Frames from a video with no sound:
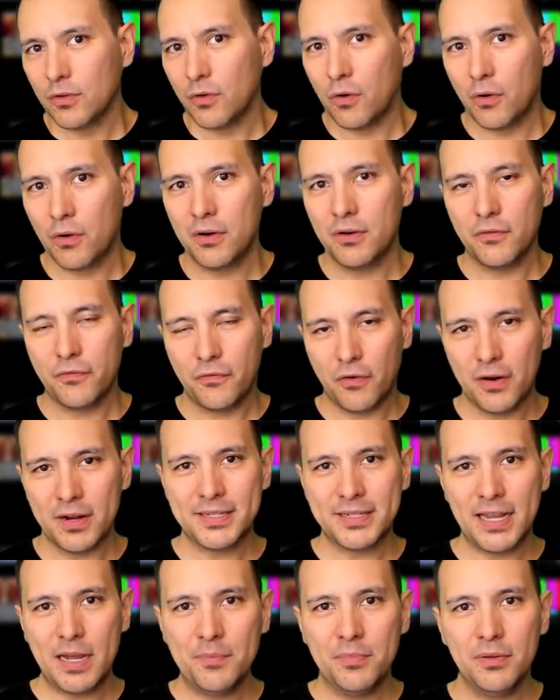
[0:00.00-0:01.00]
or for
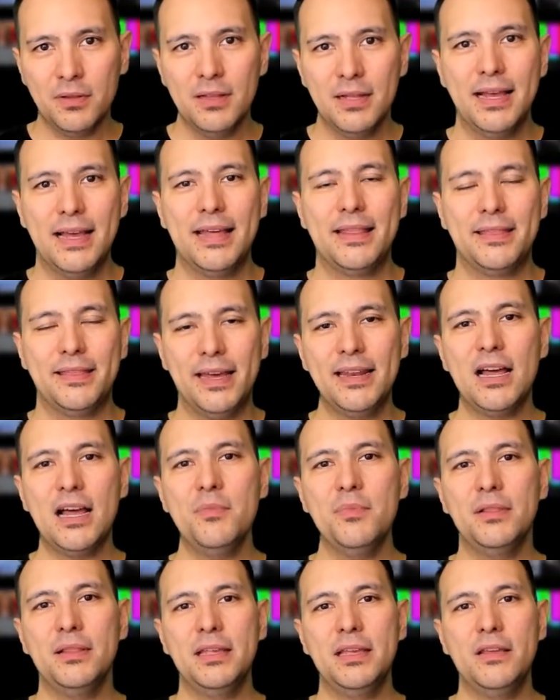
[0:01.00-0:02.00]
example, then
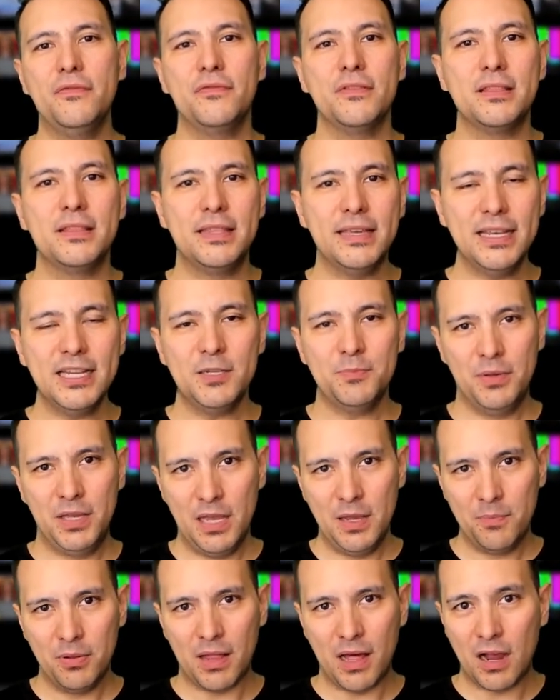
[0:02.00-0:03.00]
I believe these
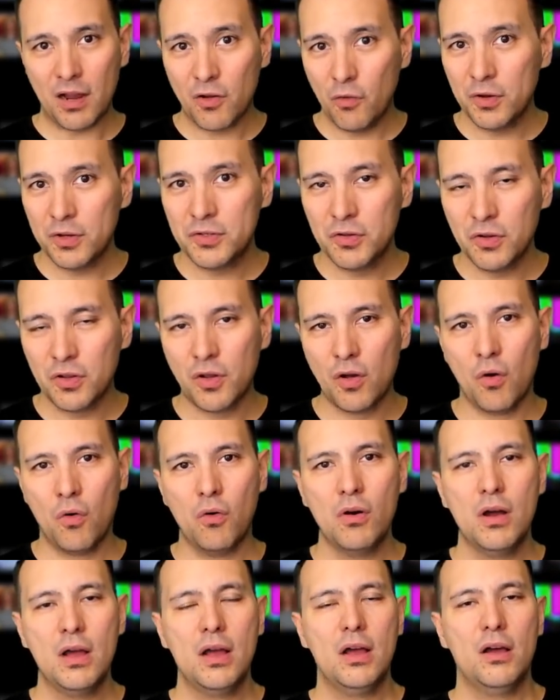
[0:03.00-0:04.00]
people are going to
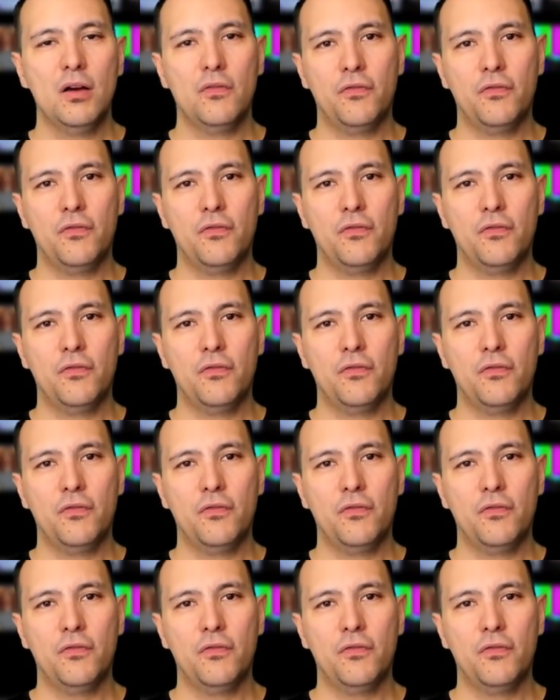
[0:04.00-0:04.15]
go